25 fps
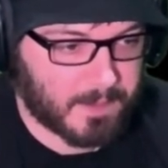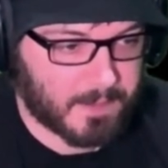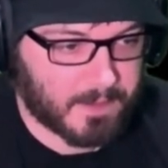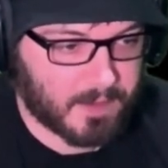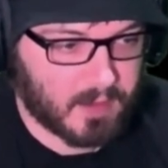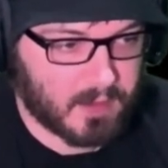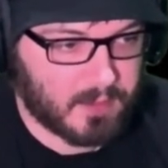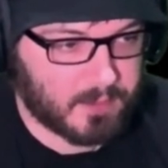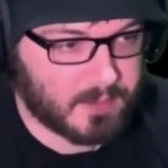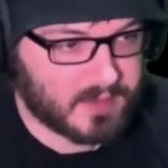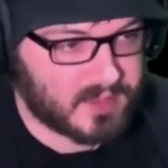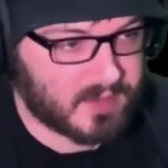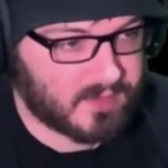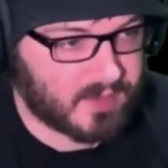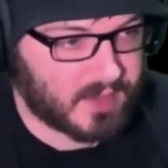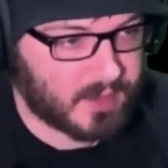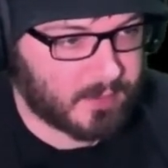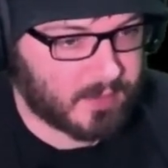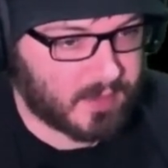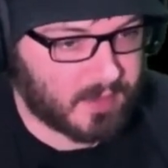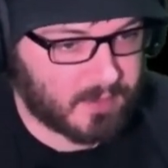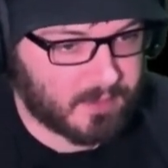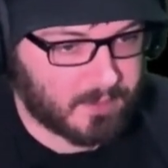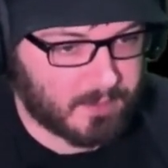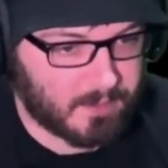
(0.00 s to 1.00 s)
Let me see if I
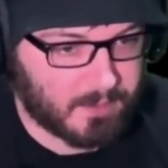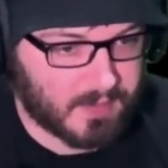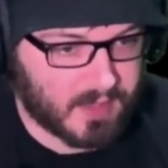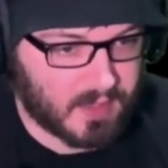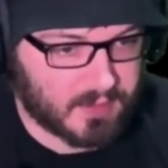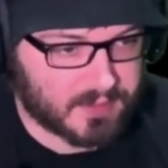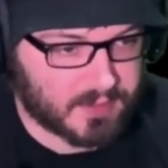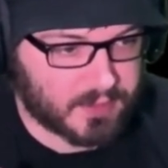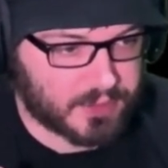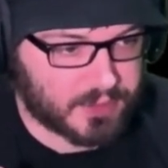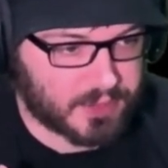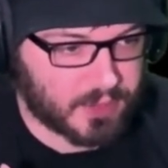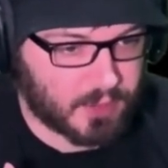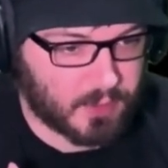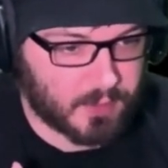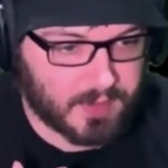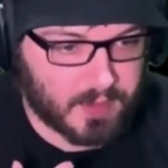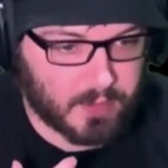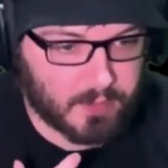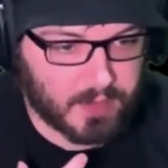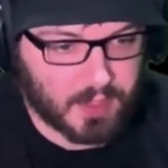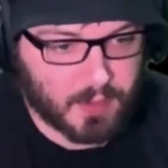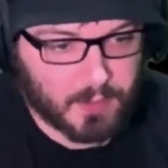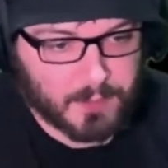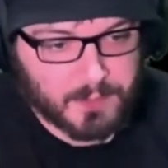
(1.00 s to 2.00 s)
can get my mouse to show.
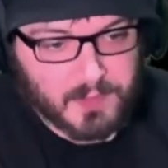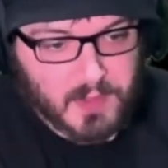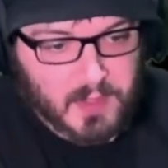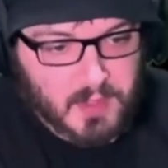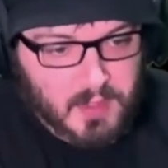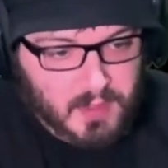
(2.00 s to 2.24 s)
There we go.